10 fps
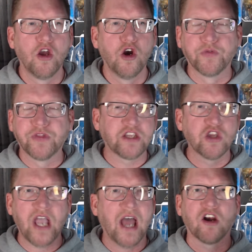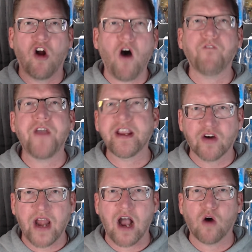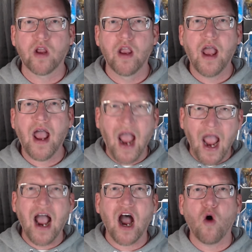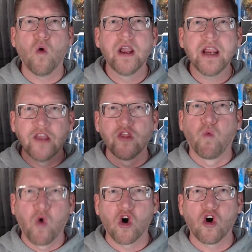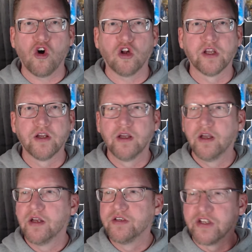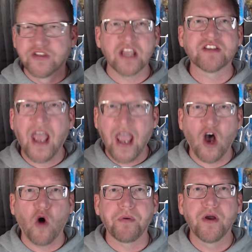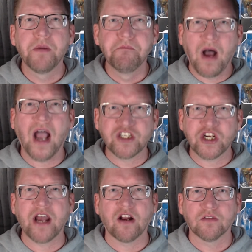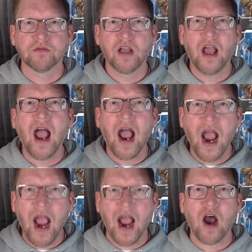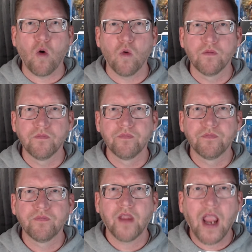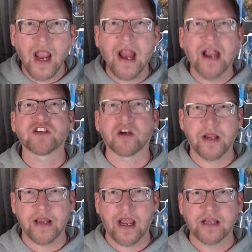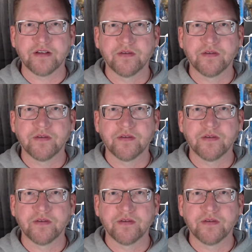who think you got it all figured out, how in the world does this help my channel? How? Answer me that.